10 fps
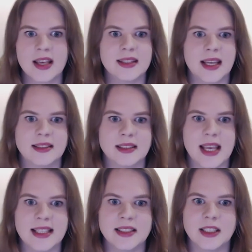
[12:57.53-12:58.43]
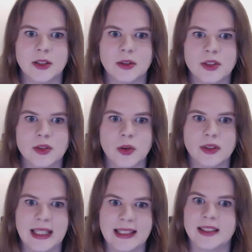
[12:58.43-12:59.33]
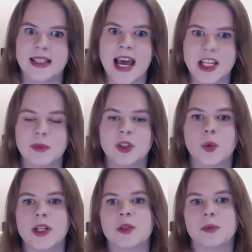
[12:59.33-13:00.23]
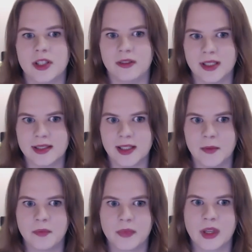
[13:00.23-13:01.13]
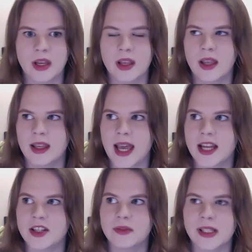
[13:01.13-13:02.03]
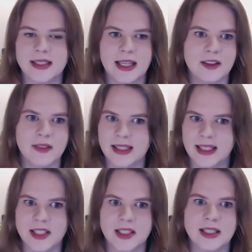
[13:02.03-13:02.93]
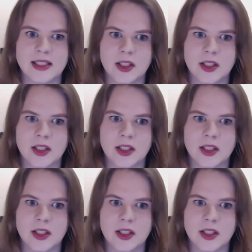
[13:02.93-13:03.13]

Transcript: that executes on data that has been queried previously. Cache invalidation is